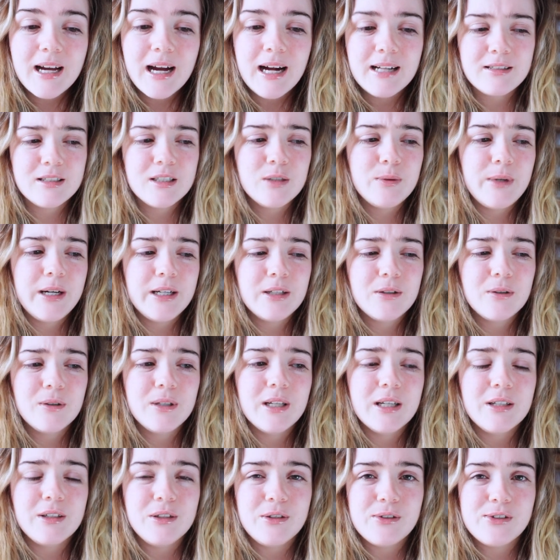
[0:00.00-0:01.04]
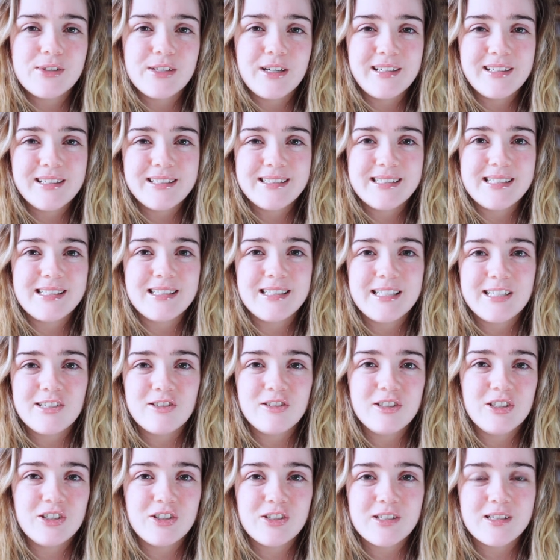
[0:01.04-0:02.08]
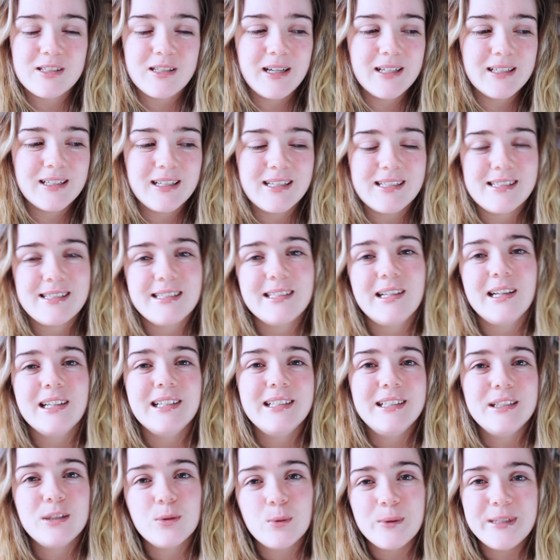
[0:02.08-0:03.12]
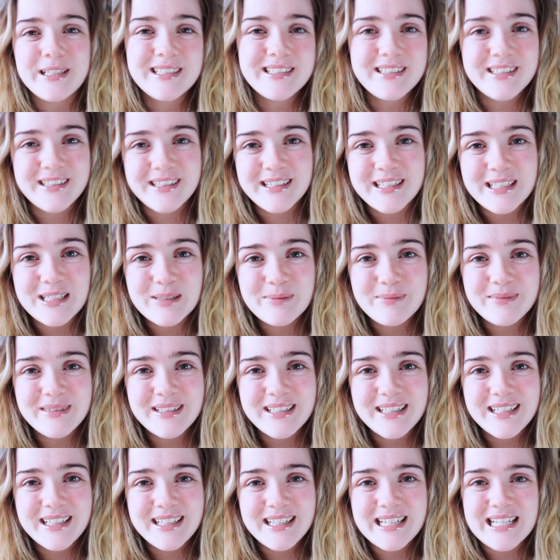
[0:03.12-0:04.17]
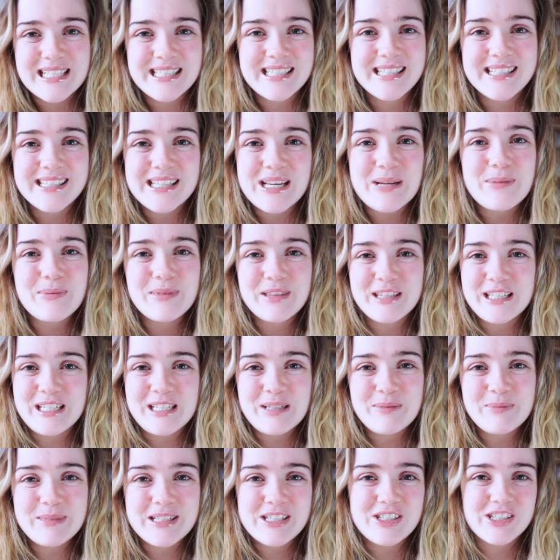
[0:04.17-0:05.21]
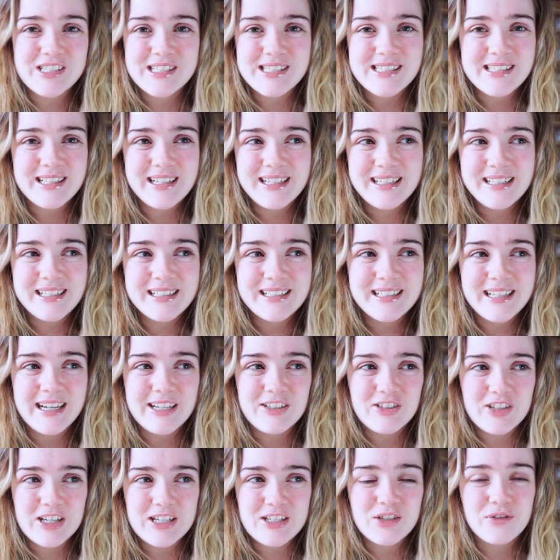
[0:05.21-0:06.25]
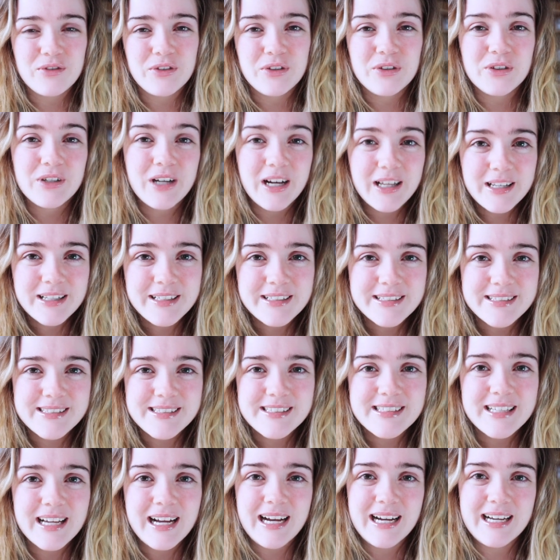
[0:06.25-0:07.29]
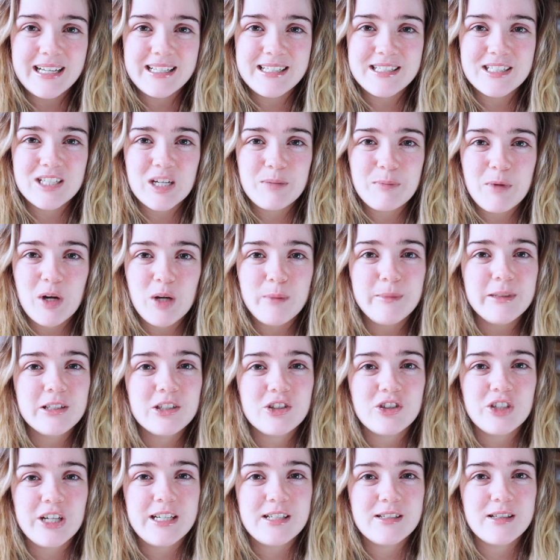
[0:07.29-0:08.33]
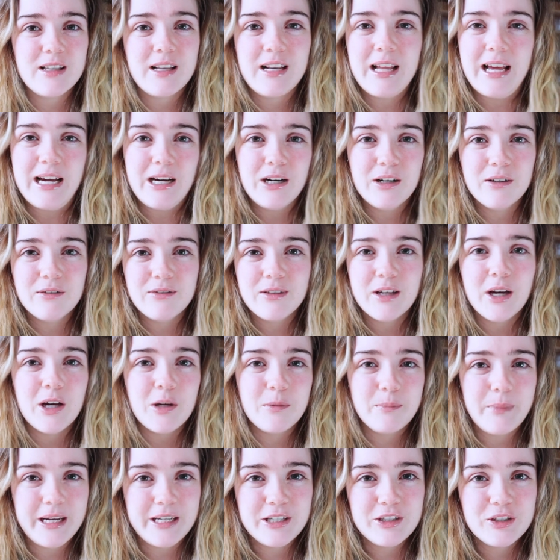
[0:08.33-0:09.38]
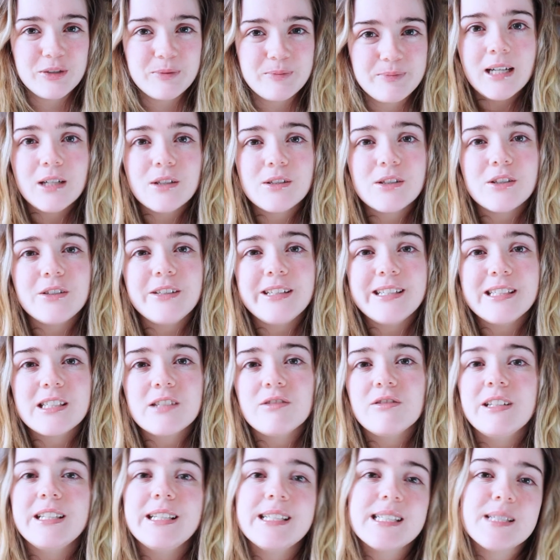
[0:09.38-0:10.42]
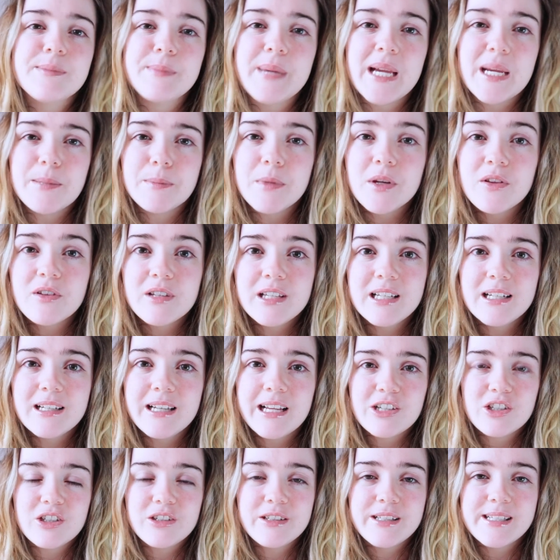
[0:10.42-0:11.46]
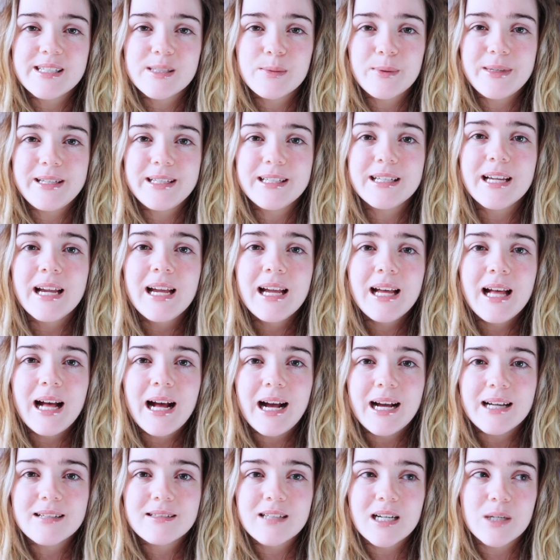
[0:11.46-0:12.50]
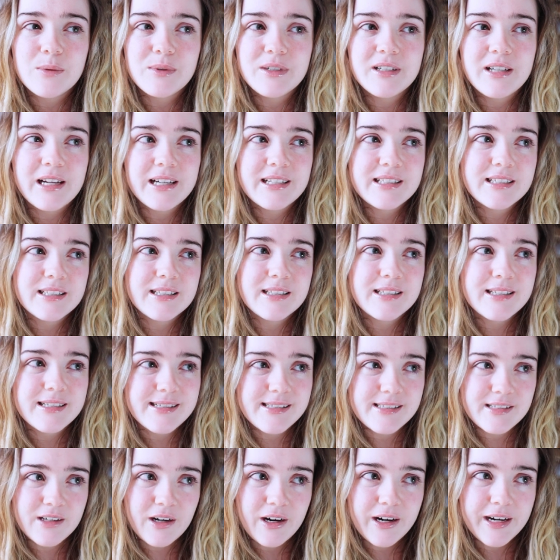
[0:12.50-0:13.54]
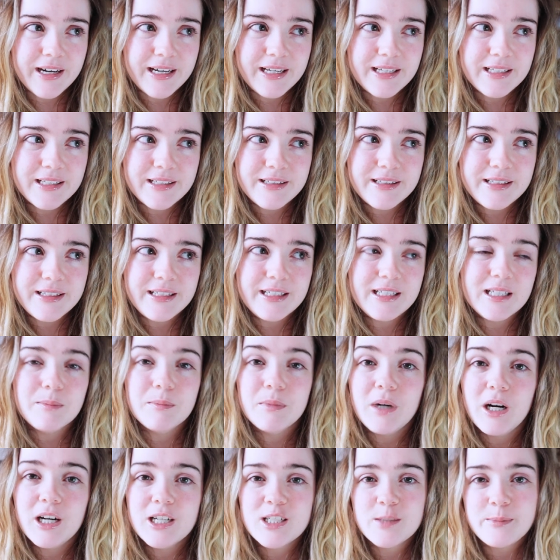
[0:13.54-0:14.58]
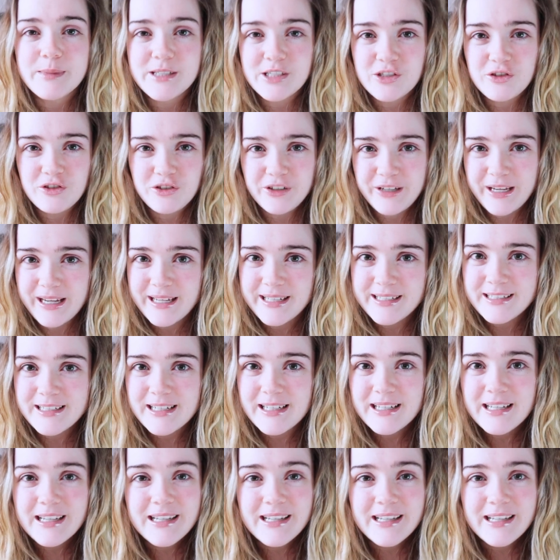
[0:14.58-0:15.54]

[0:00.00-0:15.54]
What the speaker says: I don't know why I call it a new site, because it's literally just like a slightly tweaked theme. It's the same theme, it's just like I changed a few colours and I'm hoping to change the layout of the homepage. I also need to release my monthly collection this week and I would like to design the March mystery kit.